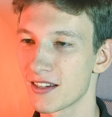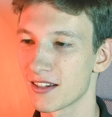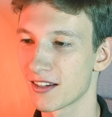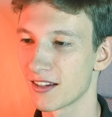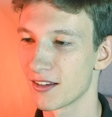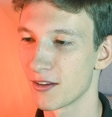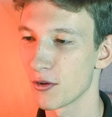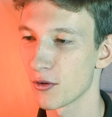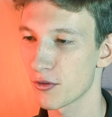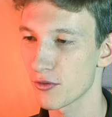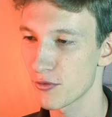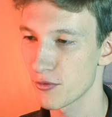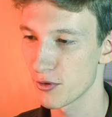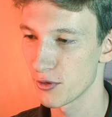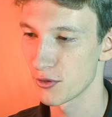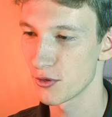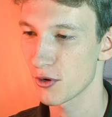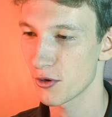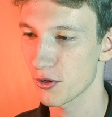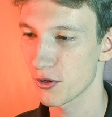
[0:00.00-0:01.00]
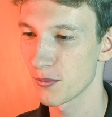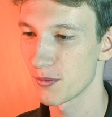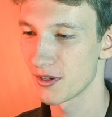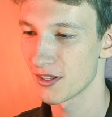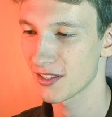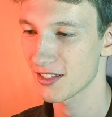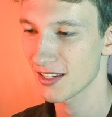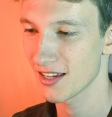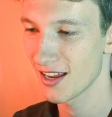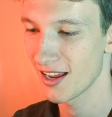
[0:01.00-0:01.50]
It can look through your
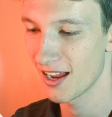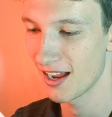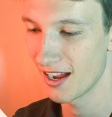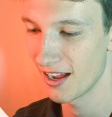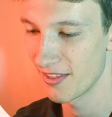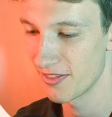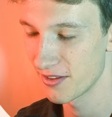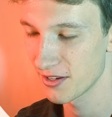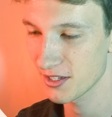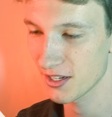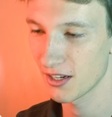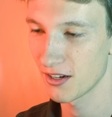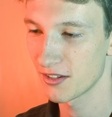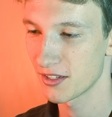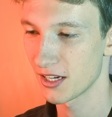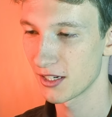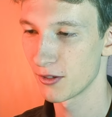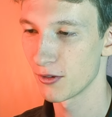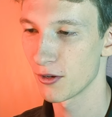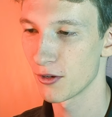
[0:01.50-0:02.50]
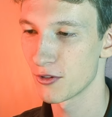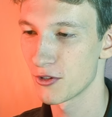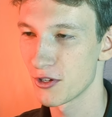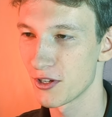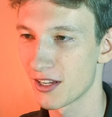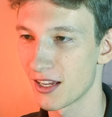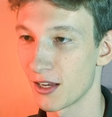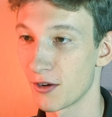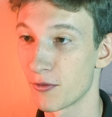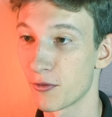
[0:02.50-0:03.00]
documents, and this kind of
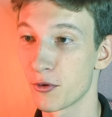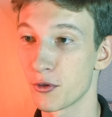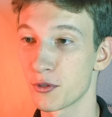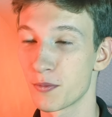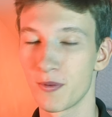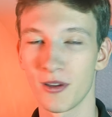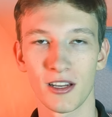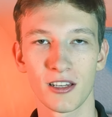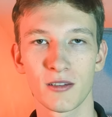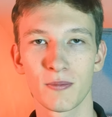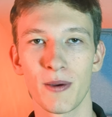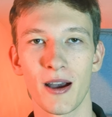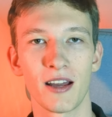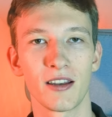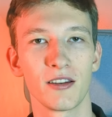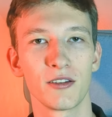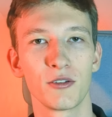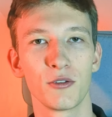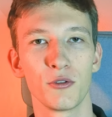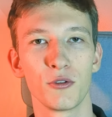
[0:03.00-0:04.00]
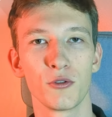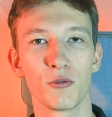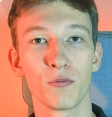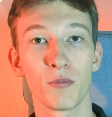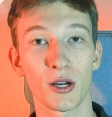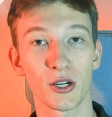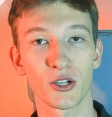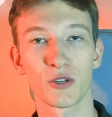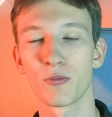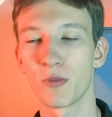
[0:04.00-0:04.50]
technology can, of course, be expanded to do
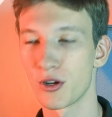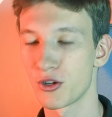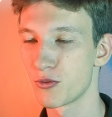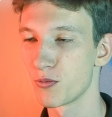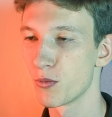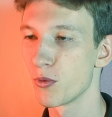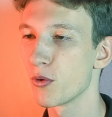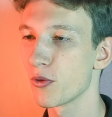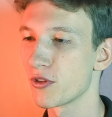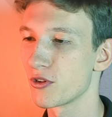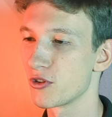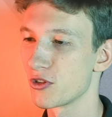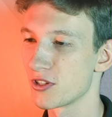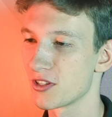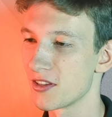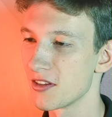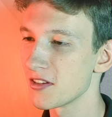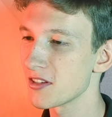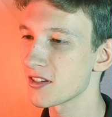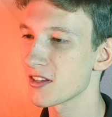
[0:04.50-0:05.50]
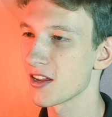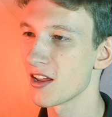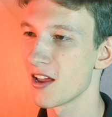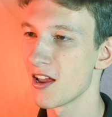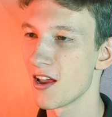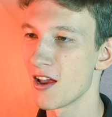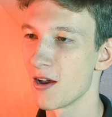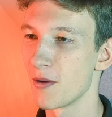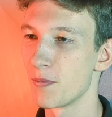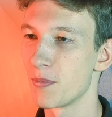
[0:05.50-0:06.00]
much, much more than just this.
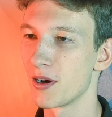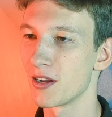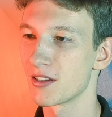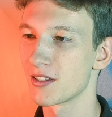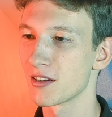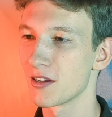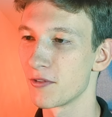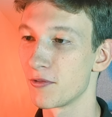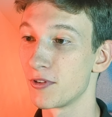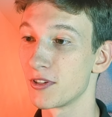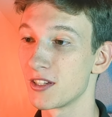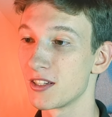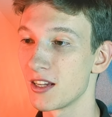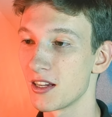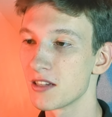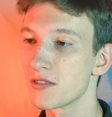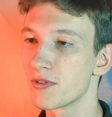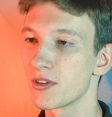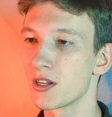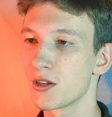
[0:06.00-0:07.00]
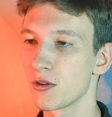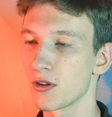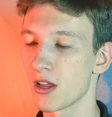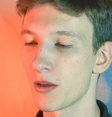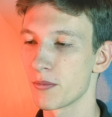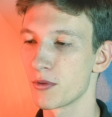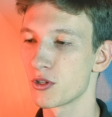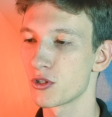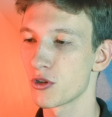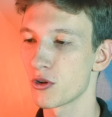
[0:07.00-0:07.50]
But for today's video, let
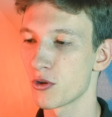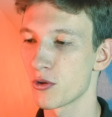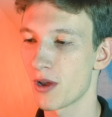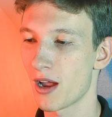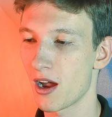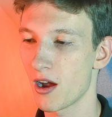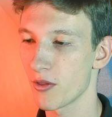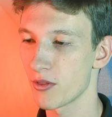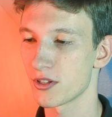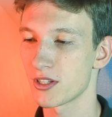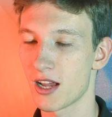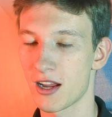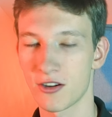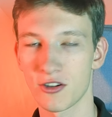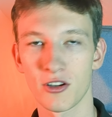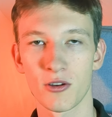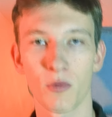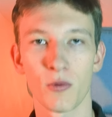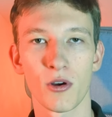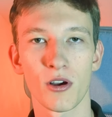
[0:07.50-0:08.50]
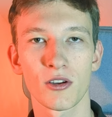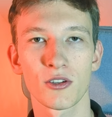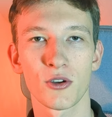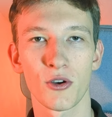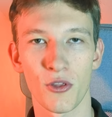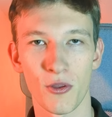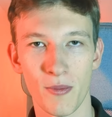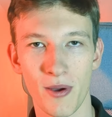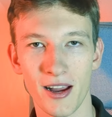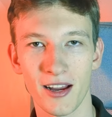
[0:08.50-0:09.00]
me show you how this actually works
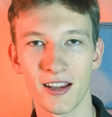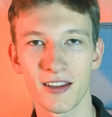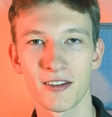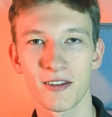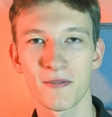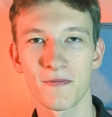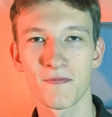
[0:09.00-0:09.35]
on the back end.